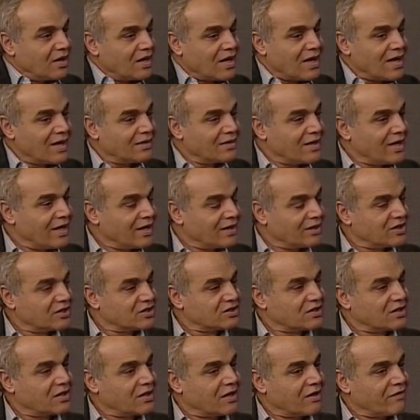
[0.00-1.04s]
and it
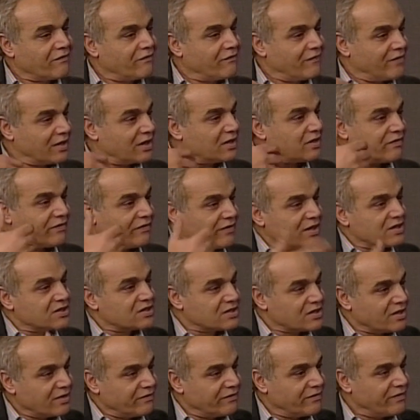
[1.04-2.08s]
is very
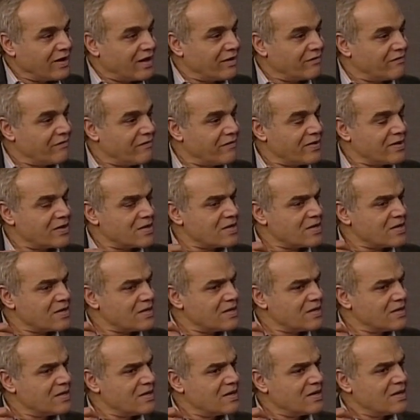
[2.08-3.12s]
defensive and
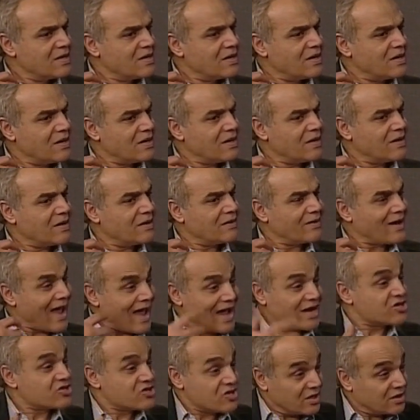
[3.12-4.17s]
very uh,
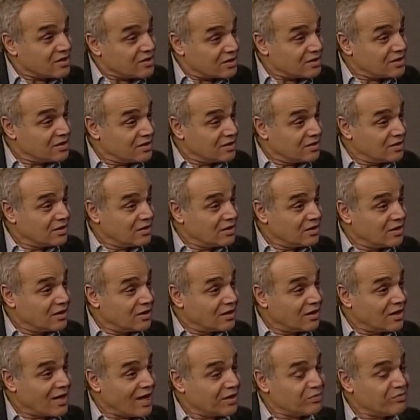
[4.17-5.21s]
reactionary,
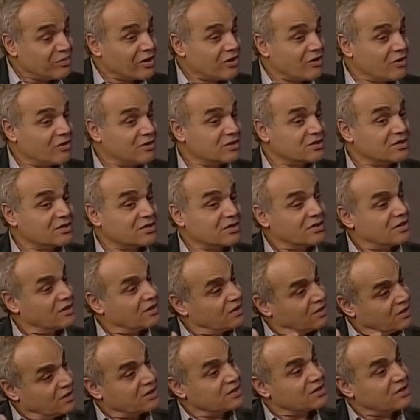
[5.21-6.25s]
not because
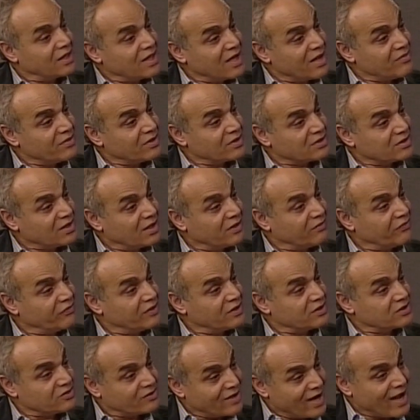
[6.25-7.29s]
Islam itself
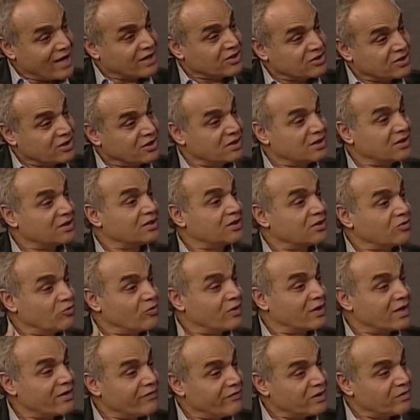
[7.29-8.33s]
is reactionary or
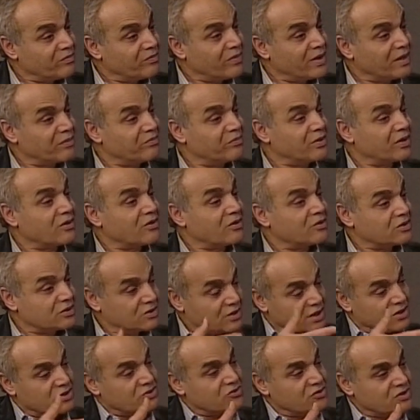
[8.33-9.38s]
whatever, but because,
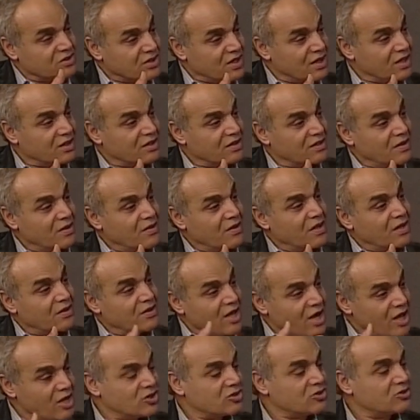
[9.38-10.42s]
as you said,
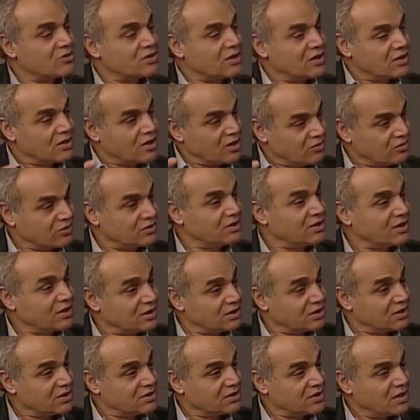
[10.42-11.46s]
the history and the
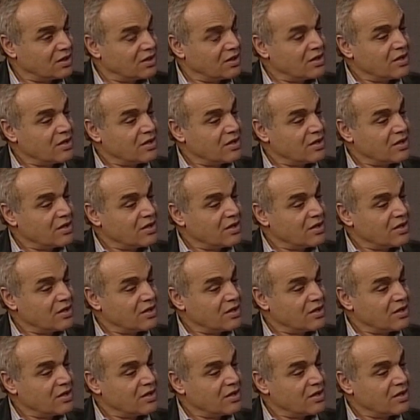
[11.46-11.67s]
conditions